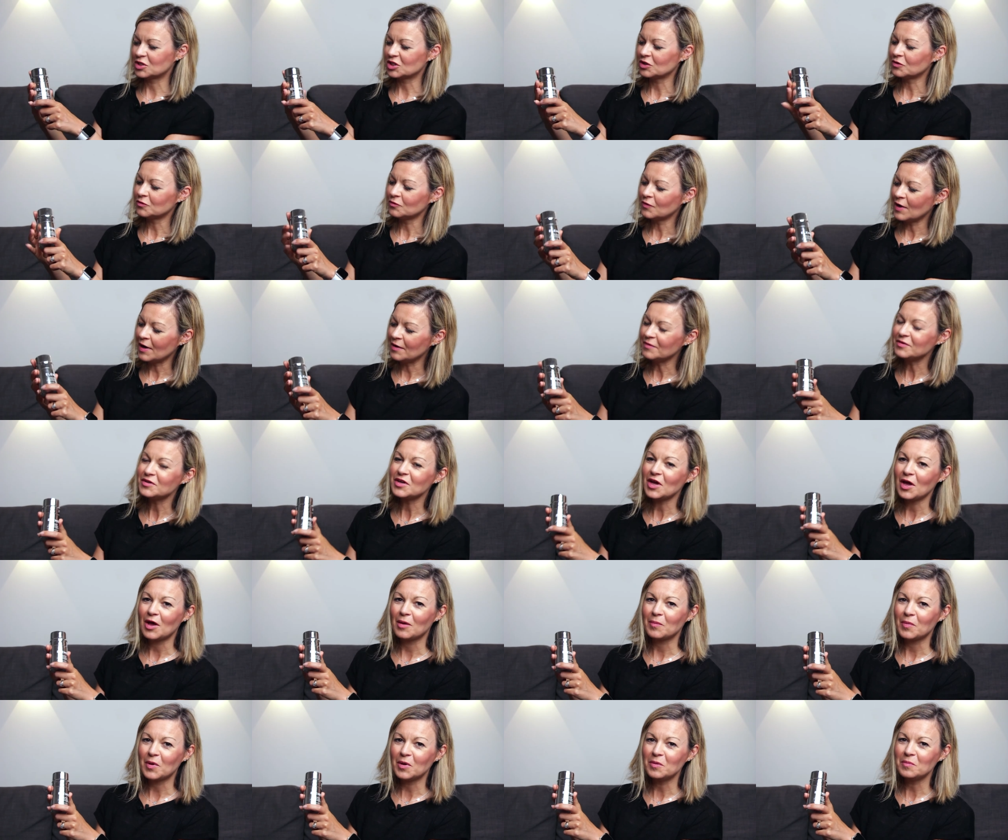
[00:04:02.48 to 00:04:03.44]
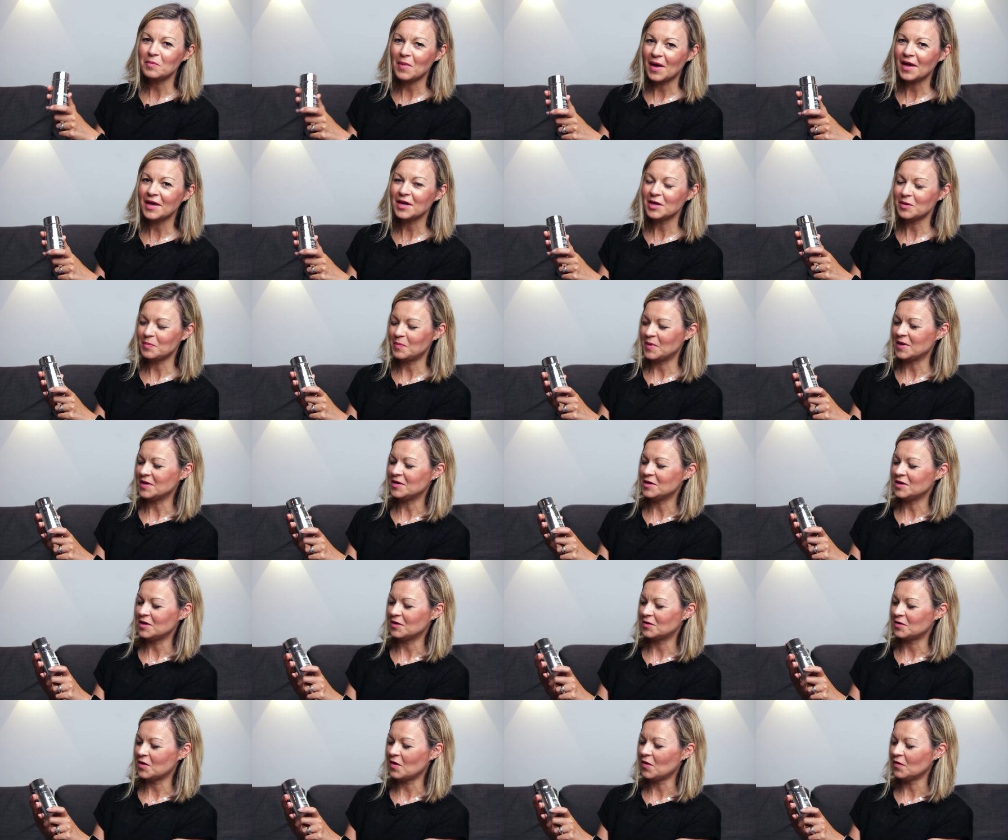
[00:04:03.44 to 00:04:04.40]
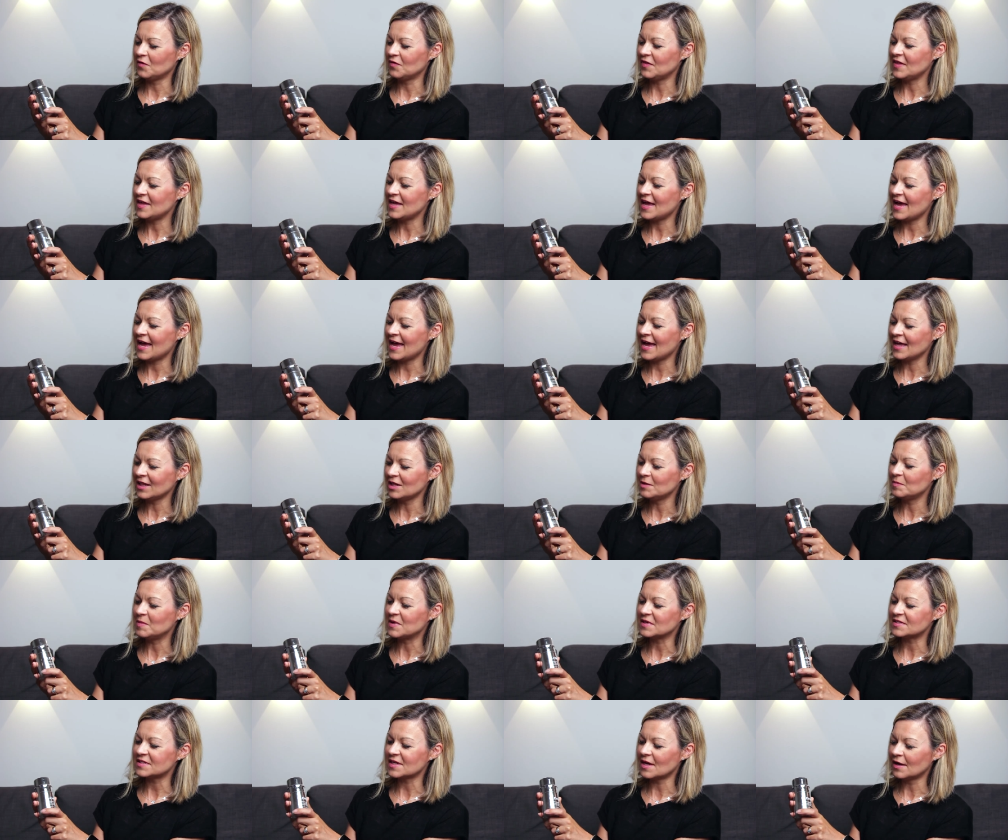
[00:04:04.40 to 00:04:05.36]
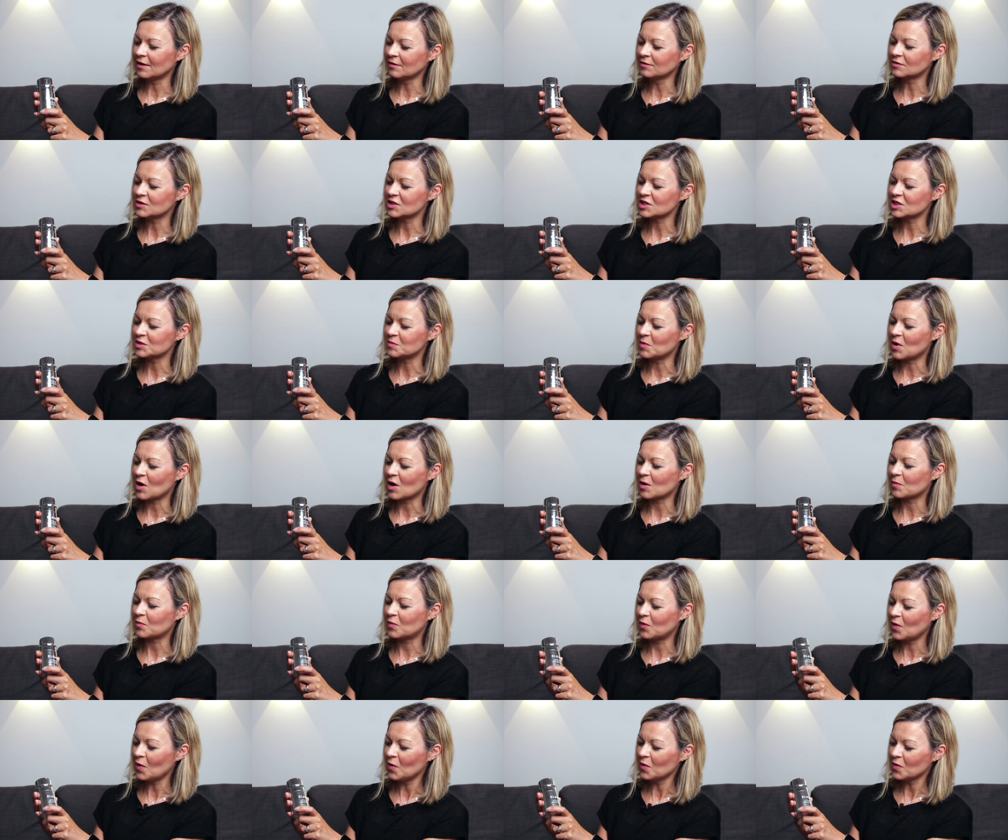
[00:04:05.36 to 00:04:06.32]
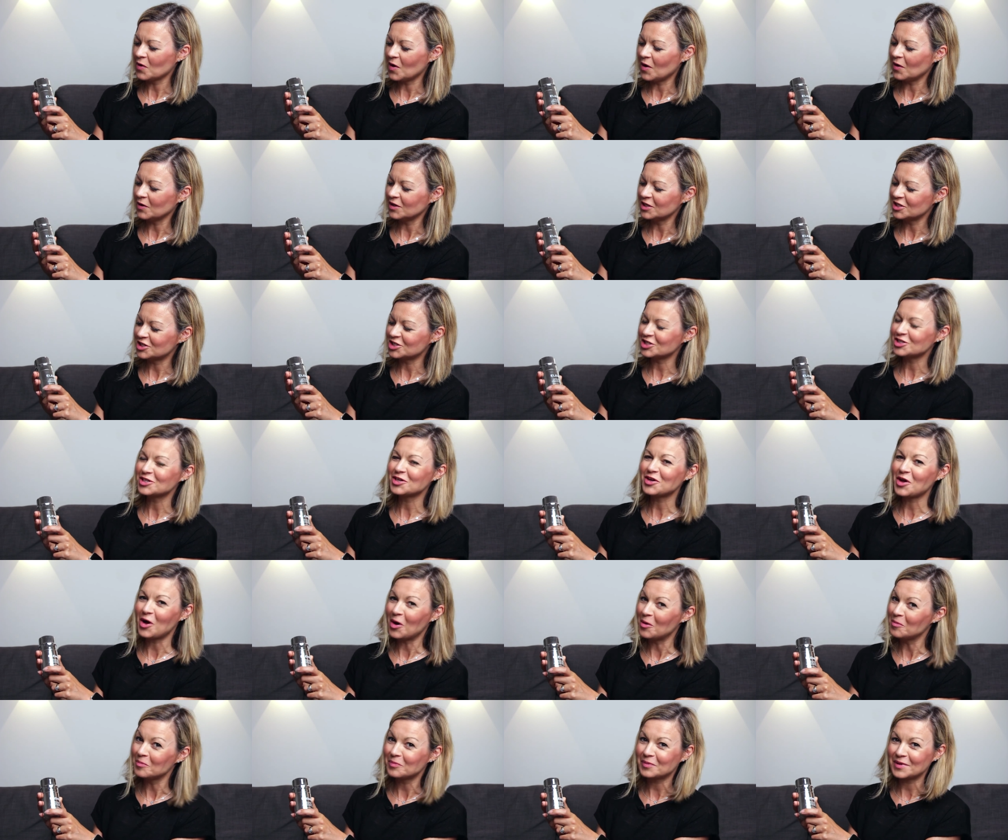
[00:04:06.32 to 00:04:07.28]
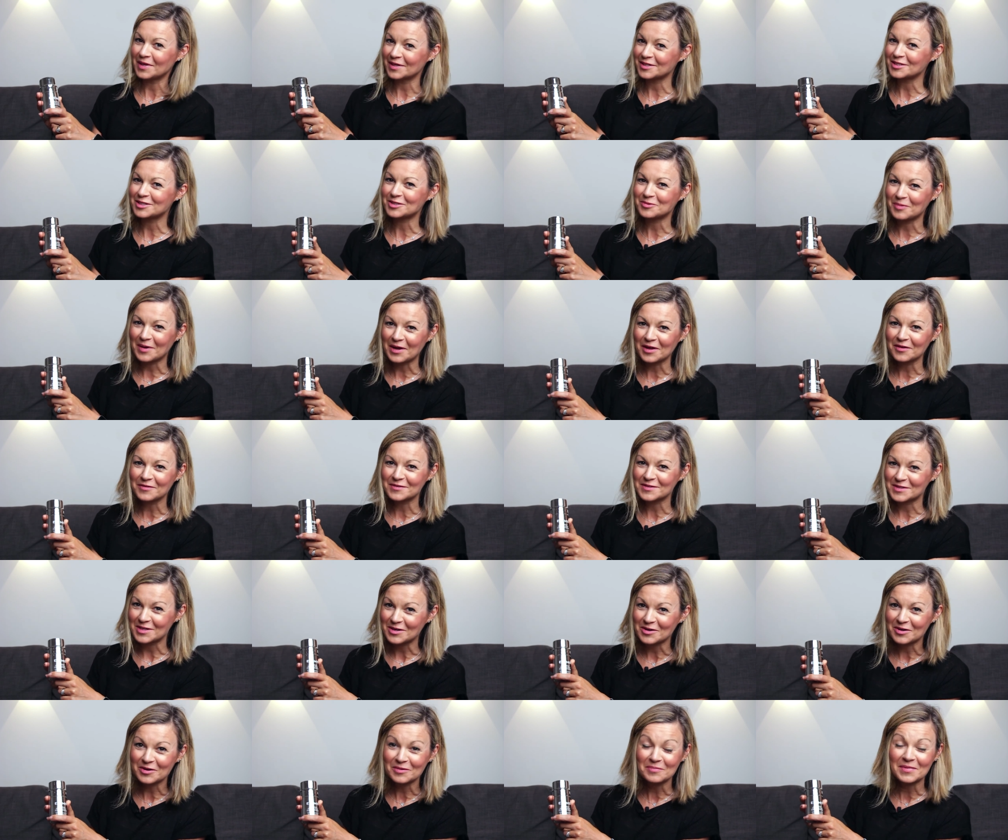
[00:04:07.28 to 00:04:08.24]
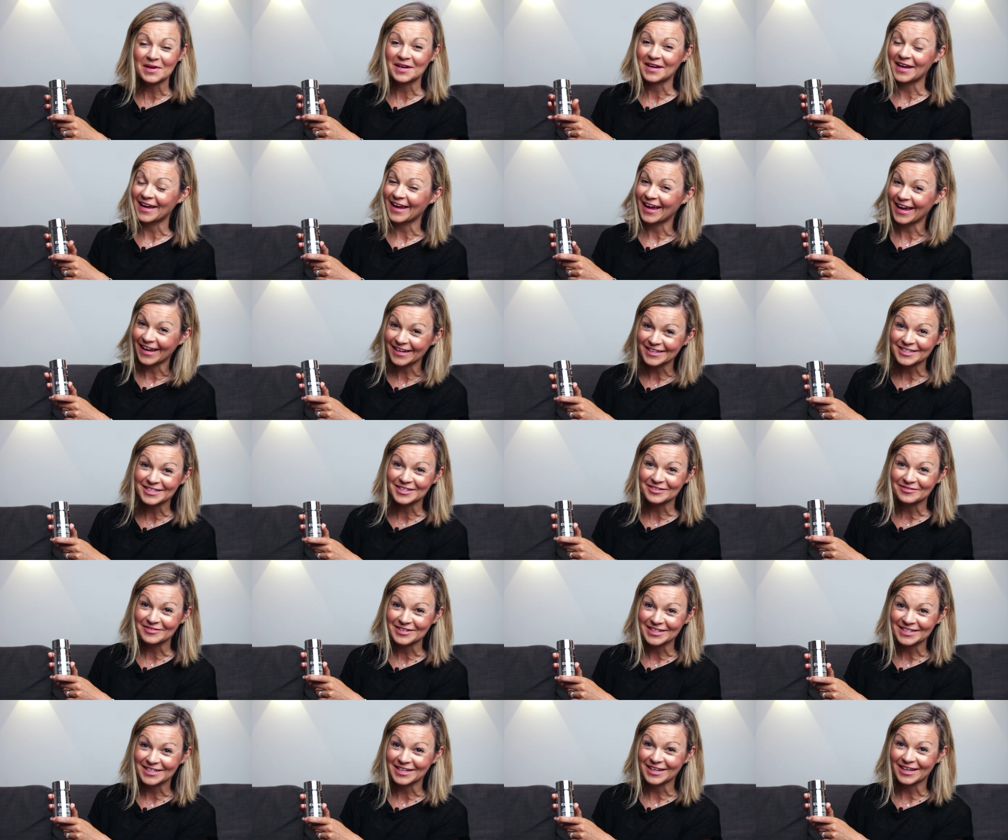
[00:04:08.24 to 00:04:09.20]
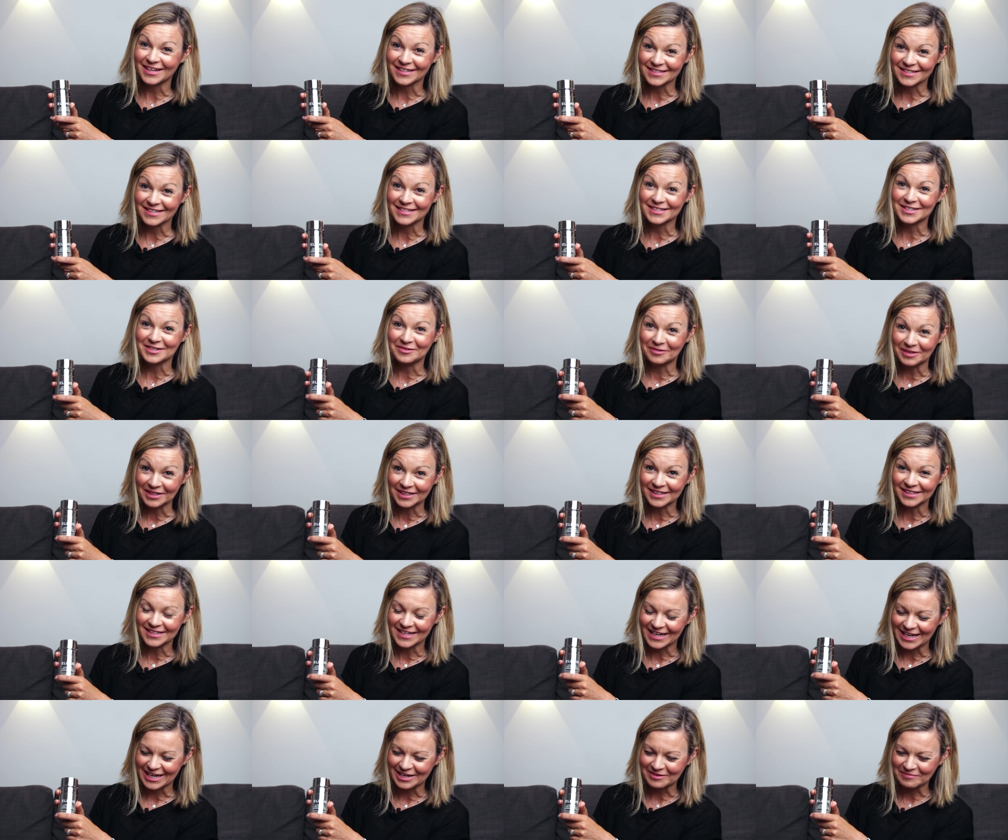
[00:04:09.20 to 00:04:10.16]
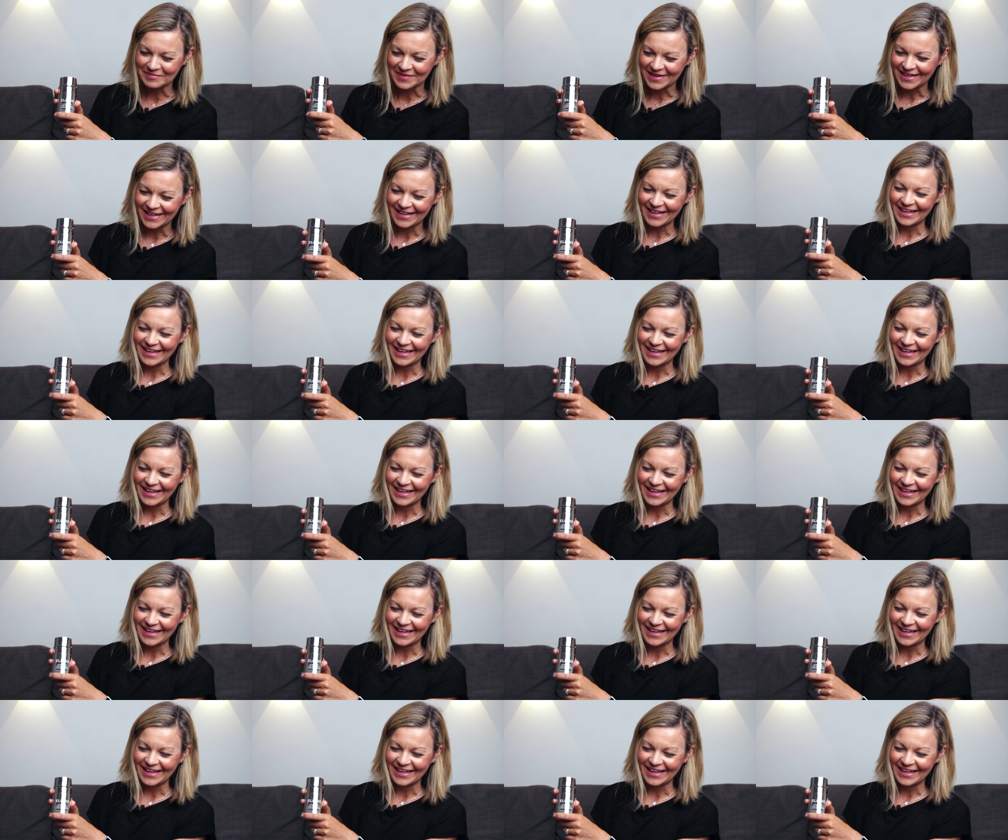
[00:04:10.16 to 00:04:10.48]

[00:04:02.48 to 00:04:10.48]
to round up on my opinion on the Elemis Ultra Smart Pro Collagen Complex 12 Serum, and I had to read it because it's quite a name,